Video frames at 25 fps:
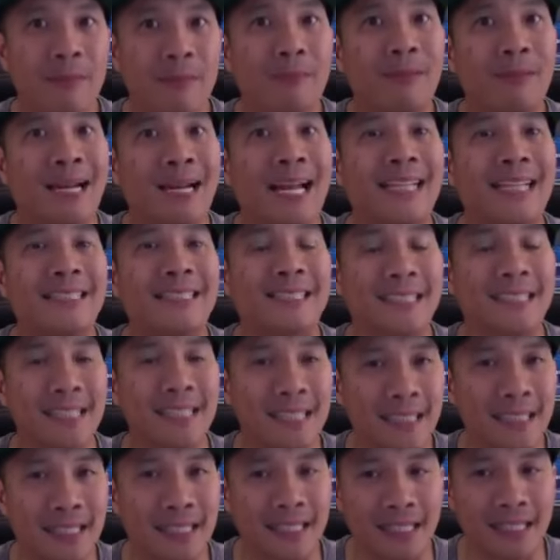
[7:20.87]
But
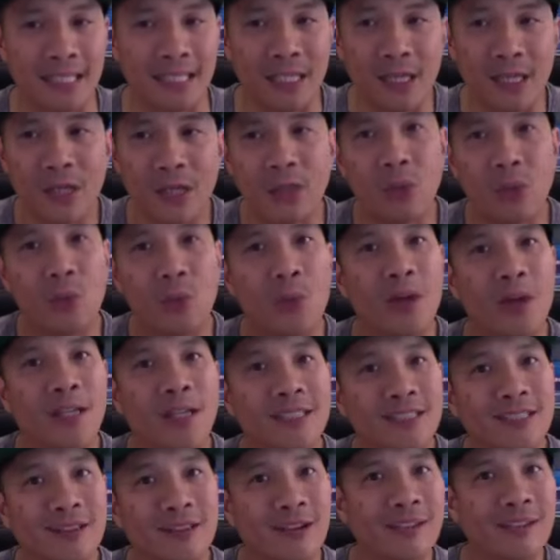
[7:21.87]
ideally, you wanna
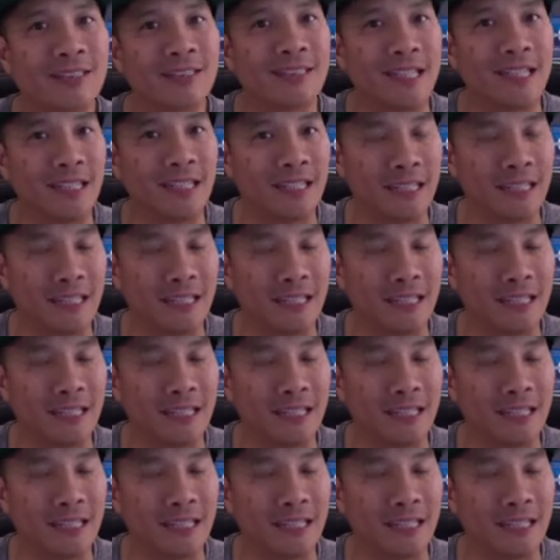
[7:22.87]
start setting